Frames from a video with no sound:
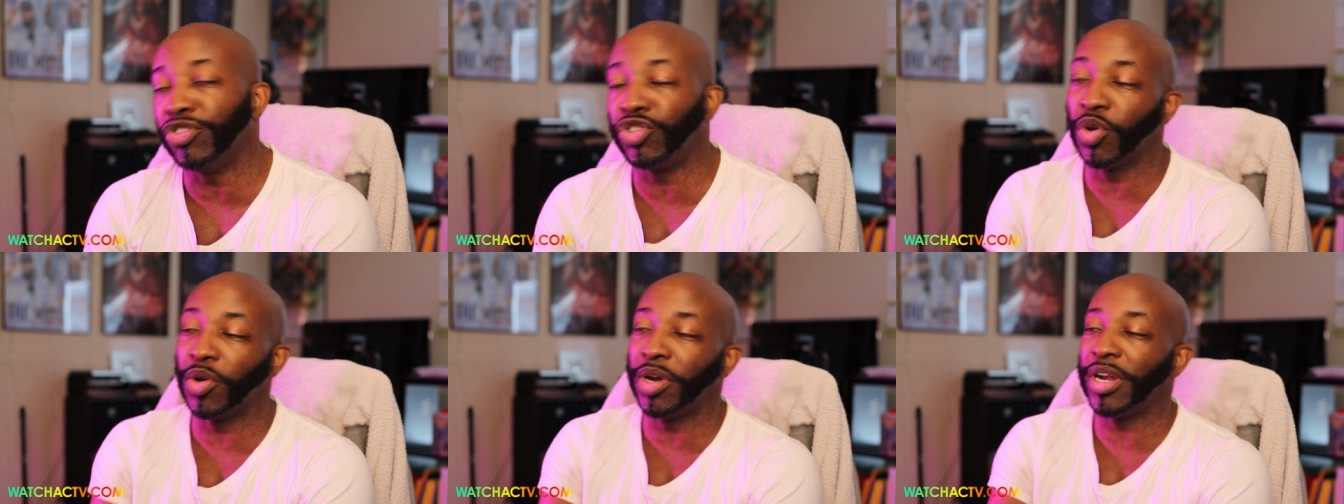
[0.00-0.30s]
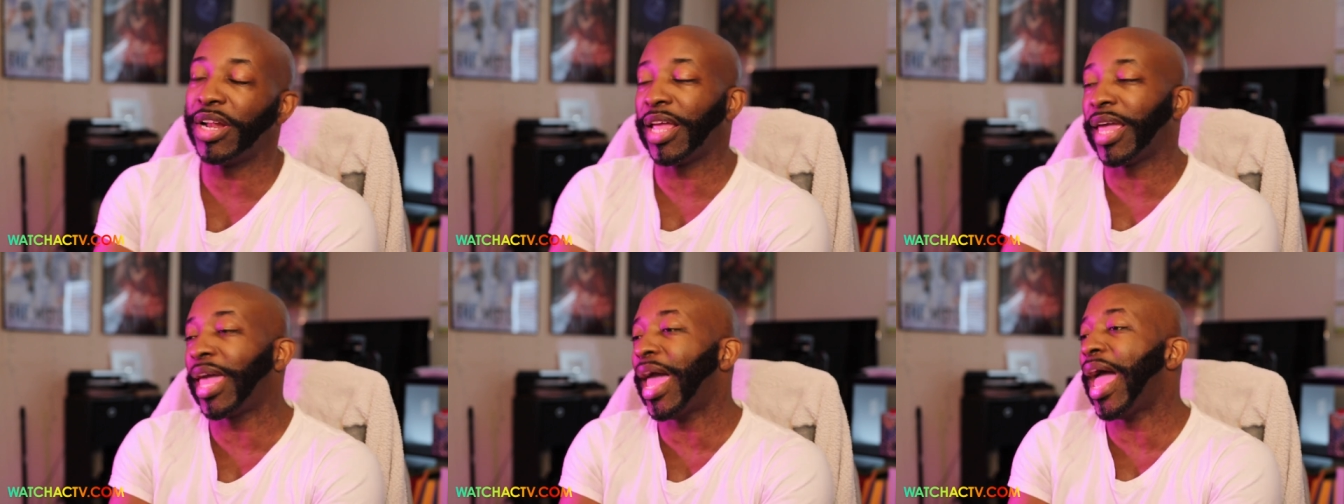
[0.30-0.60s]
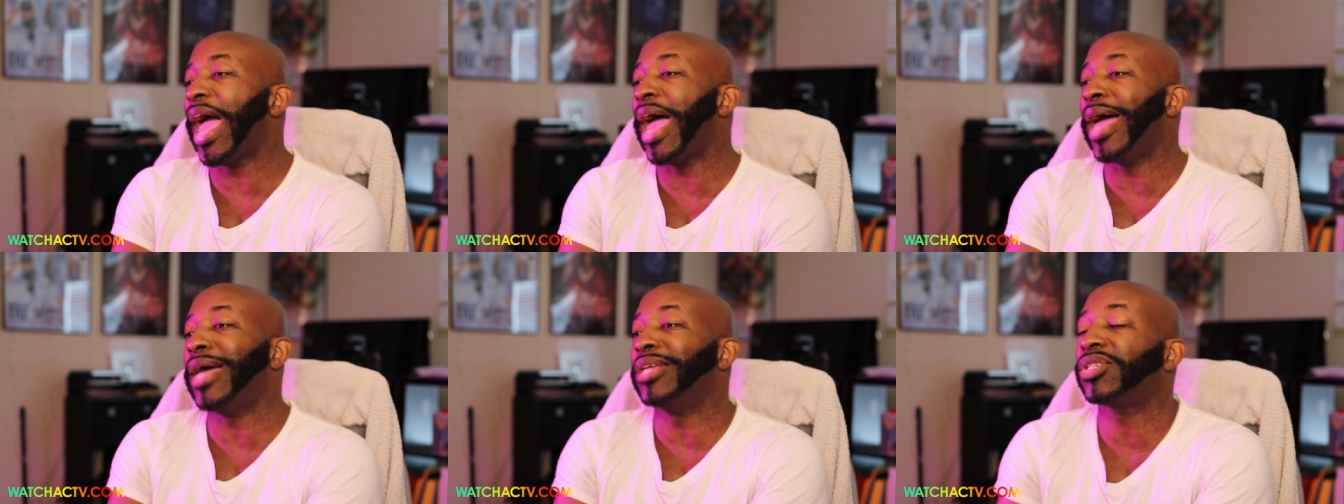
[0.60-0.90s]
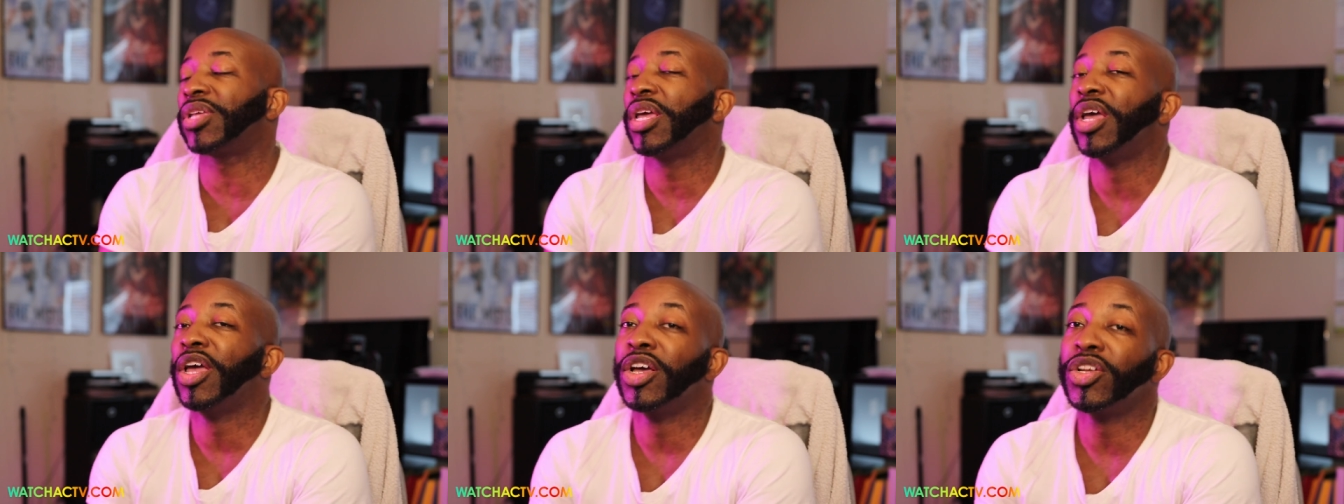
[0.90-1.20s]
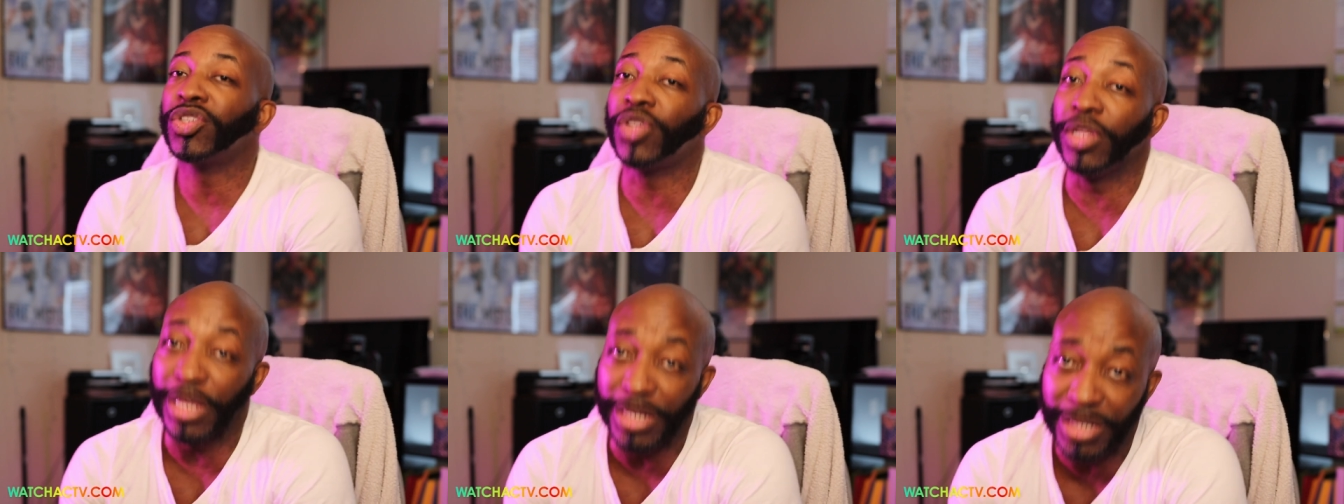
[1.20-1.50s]
Jordan and Kaz.
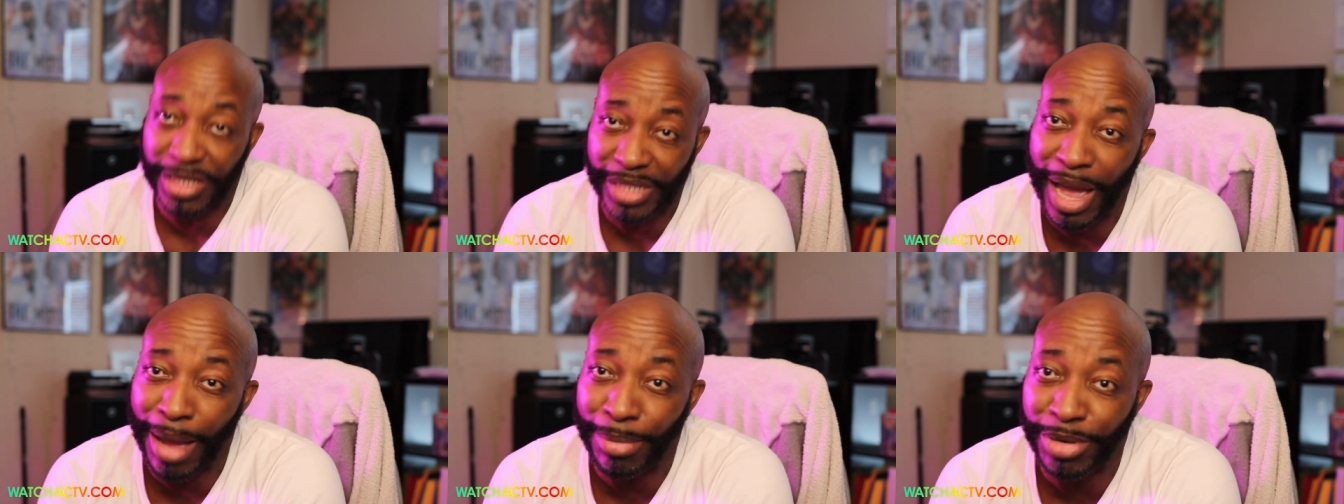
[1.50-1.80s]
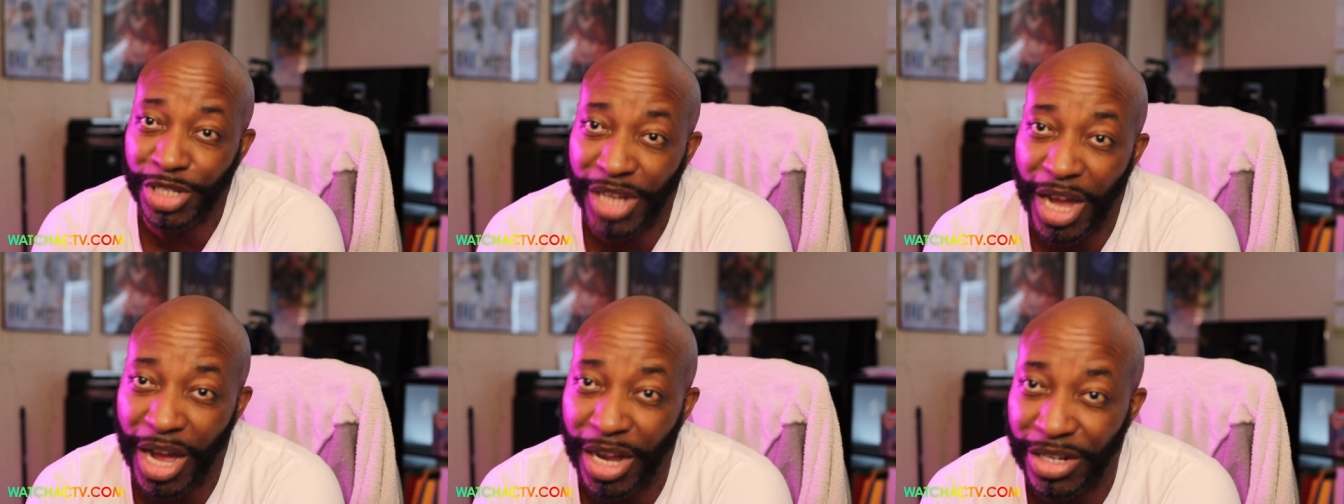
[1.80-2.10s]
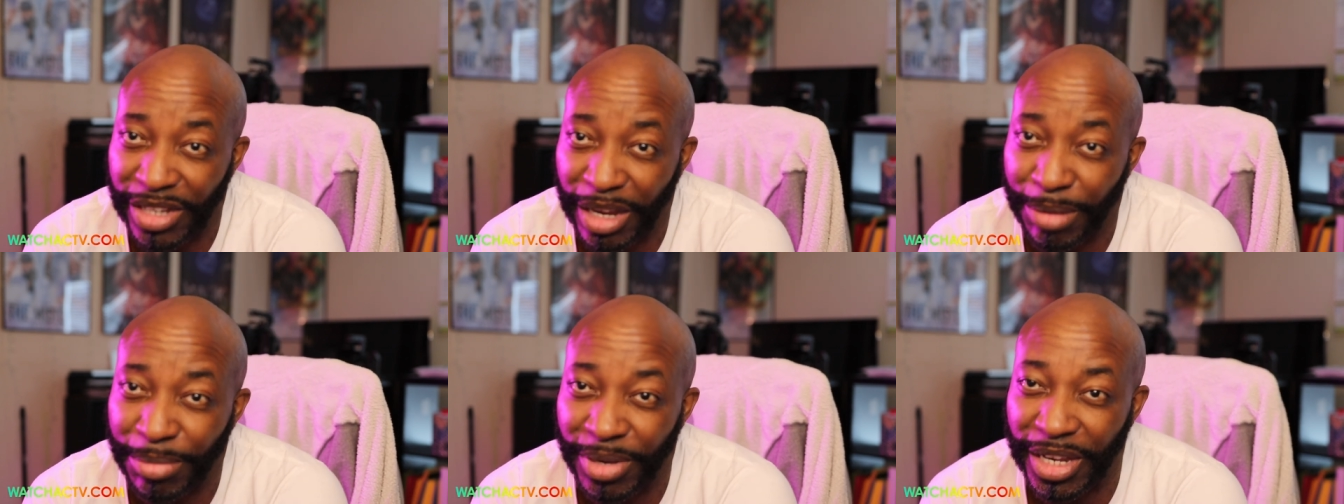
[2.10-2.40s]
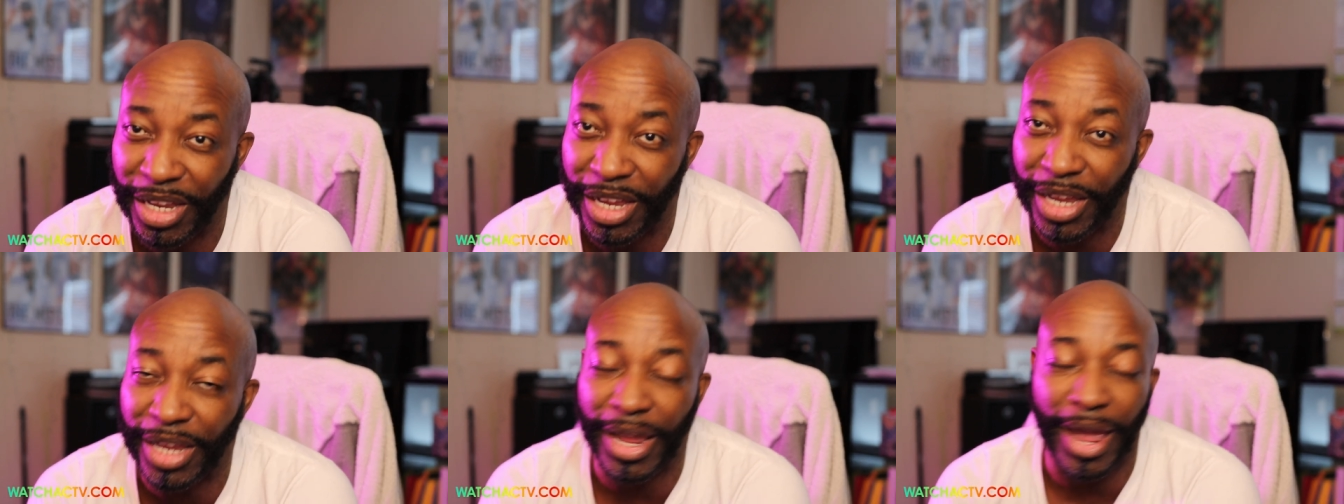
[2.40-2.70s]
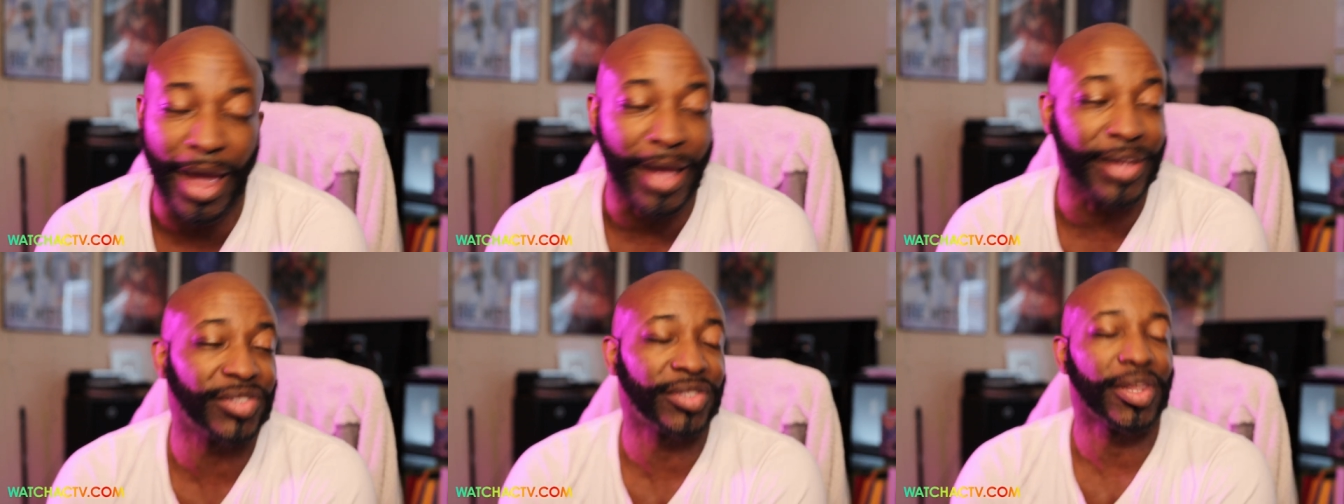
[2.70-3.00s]
So they sabotage Emily and
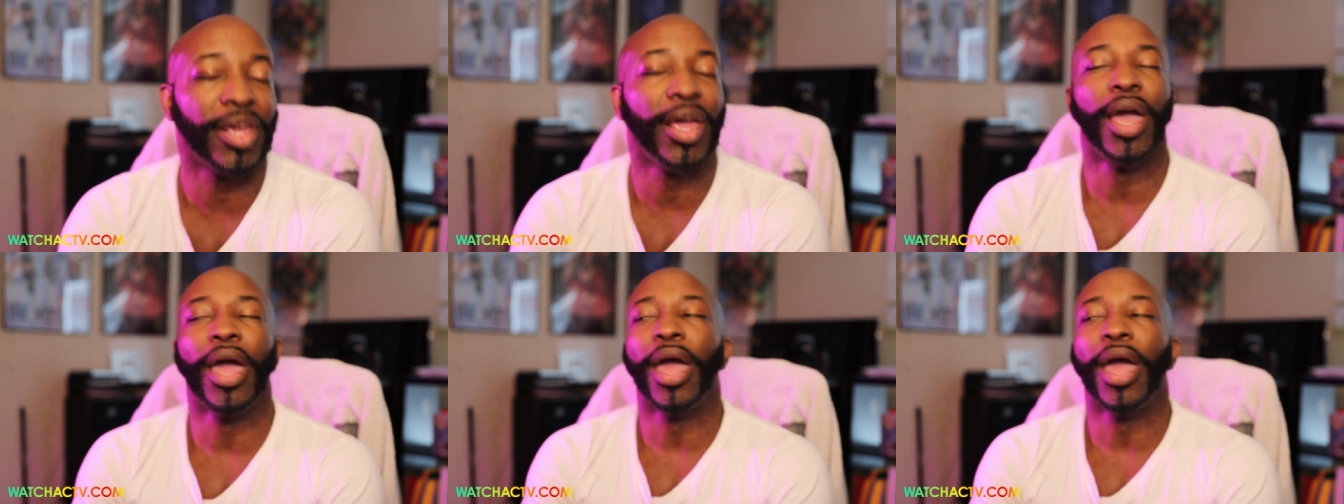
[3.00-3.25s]
Yes.